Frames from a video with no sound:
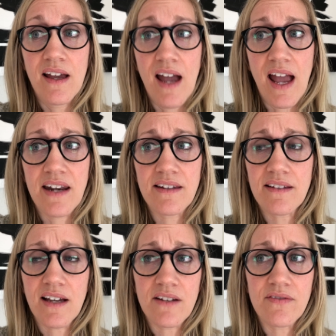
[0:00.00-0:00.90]
and
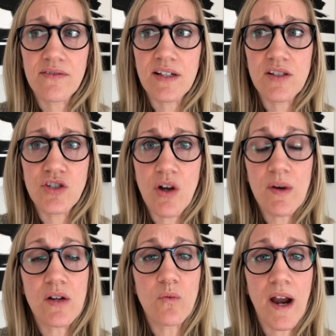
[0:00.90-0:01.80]
kind of
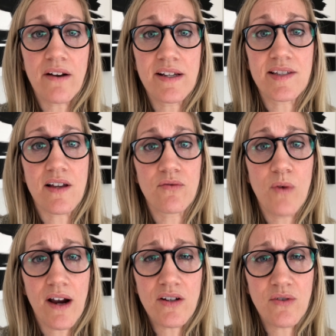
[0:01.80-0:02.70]
showing awareness of,
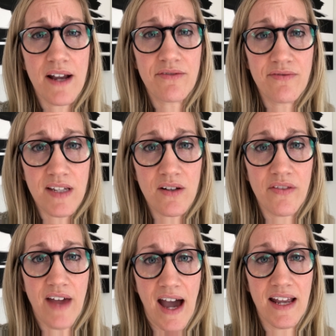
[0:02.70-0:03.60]
where do I feel
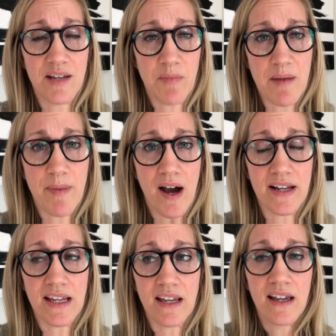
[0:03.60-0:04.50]
that in my body?